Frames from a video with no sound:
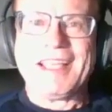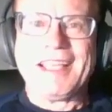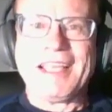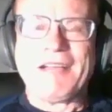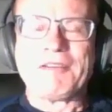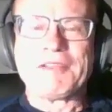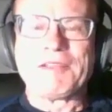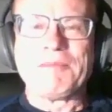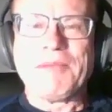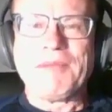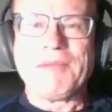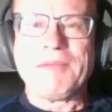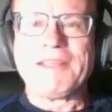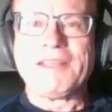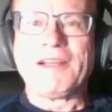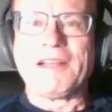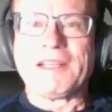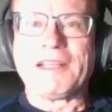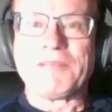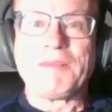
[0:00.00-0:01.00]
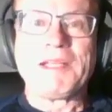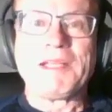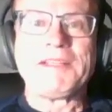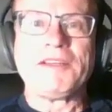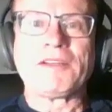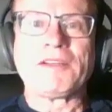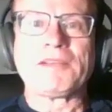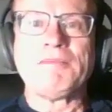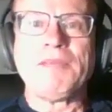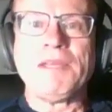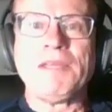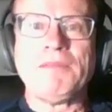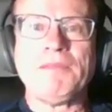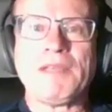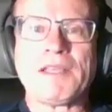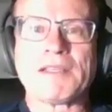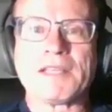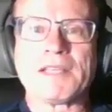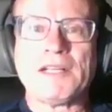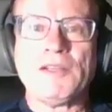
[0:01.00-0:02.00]
a big deal, and a big deal to me,
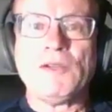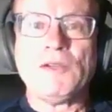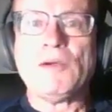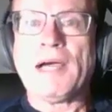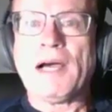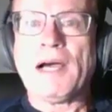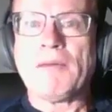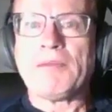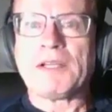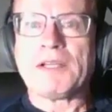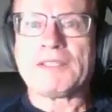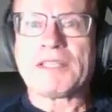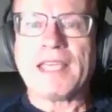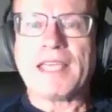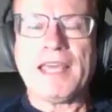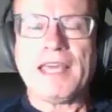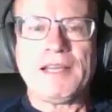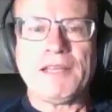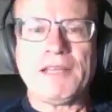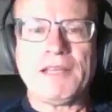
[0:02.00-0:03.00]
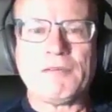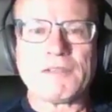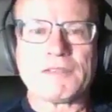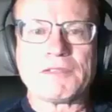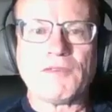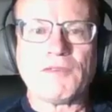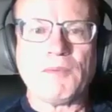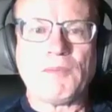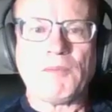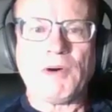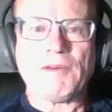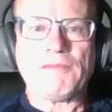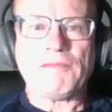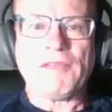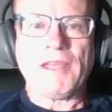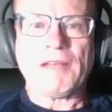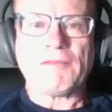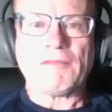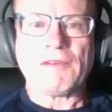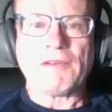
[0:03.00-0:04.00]
because I knew how much Kennedy was a football
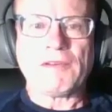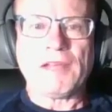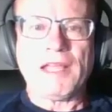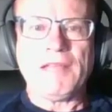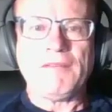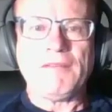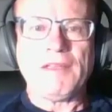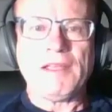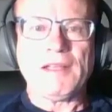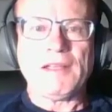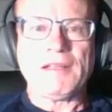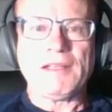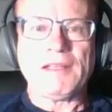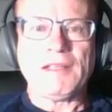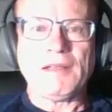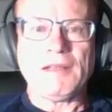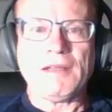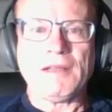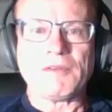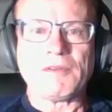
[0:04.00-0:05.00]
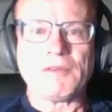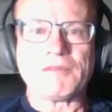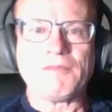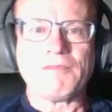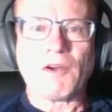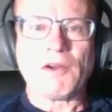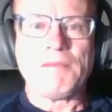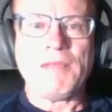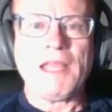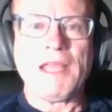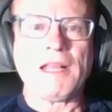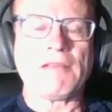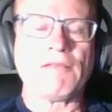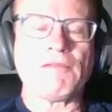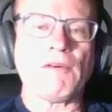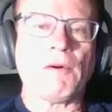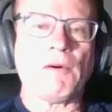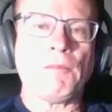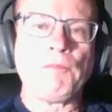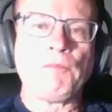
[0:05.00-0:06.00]
fan for Navy, and it was very
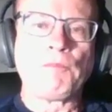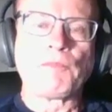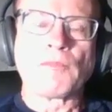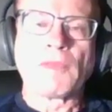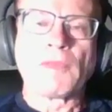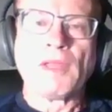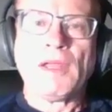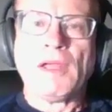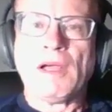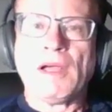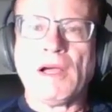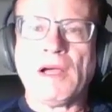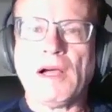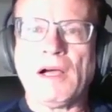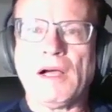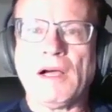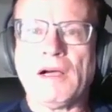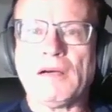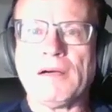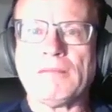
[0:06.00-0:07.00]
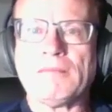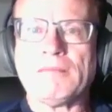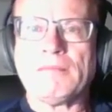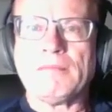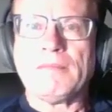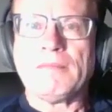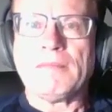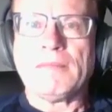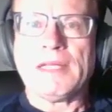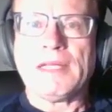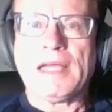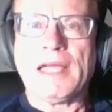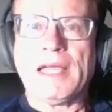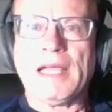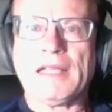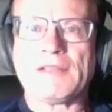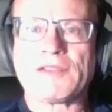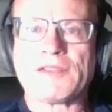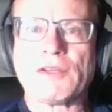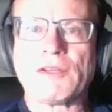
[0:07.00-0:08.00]
meaningful.
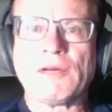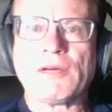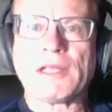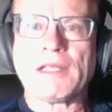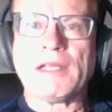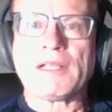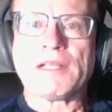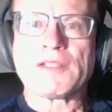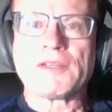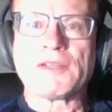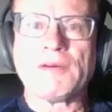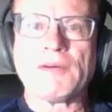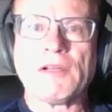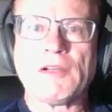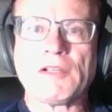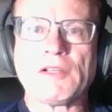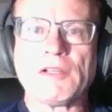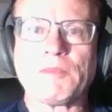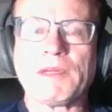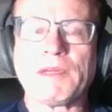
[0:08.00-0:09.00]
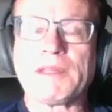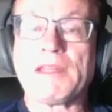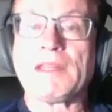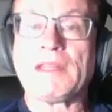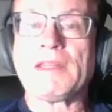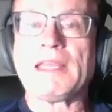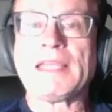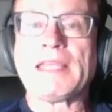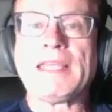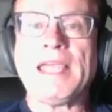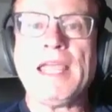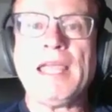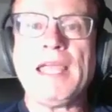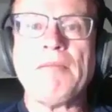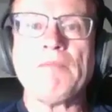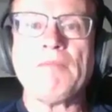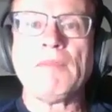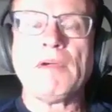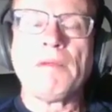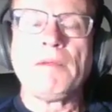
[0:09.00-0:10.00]
And so it goes. But the
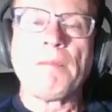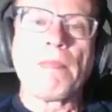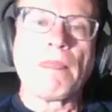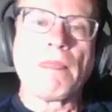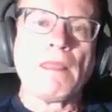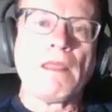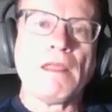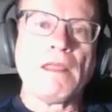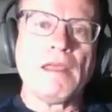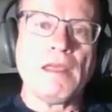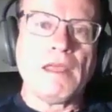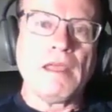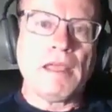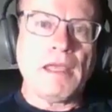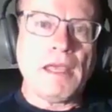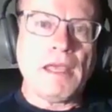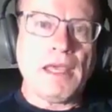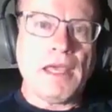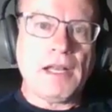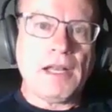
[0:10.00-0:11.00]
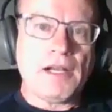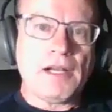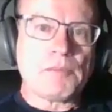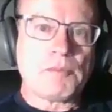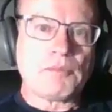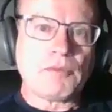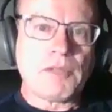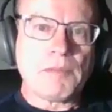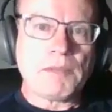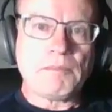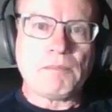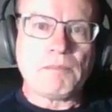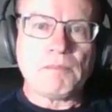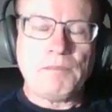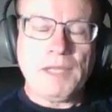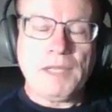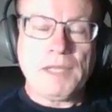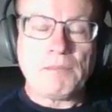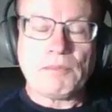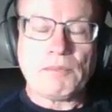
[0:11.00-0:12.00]
game ended up
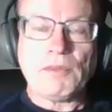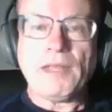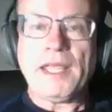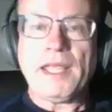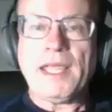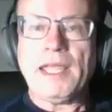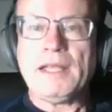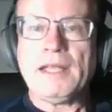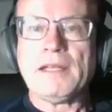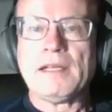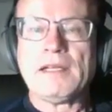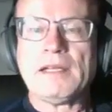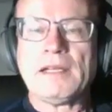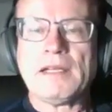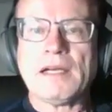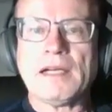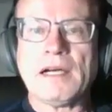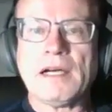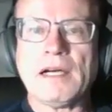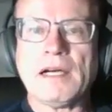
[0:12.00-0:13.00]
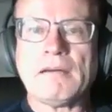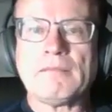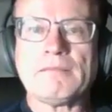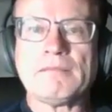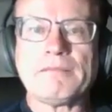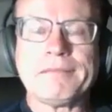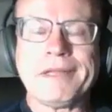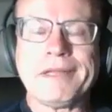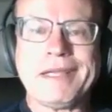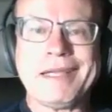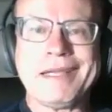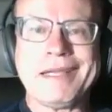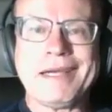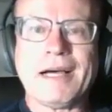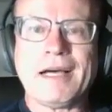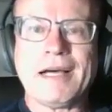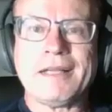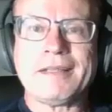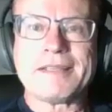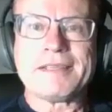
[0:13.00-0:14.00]
being played
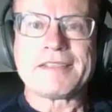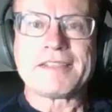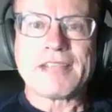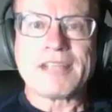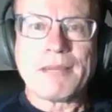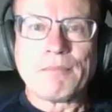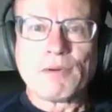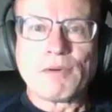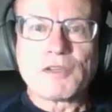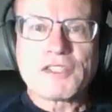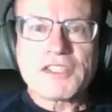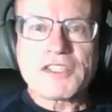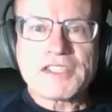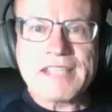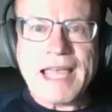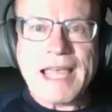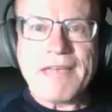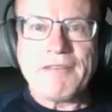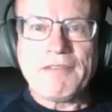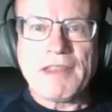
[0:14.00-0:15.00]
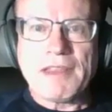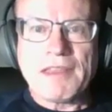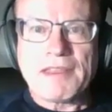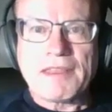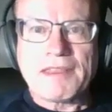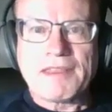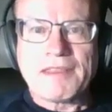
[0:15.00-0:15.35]
on December 7th,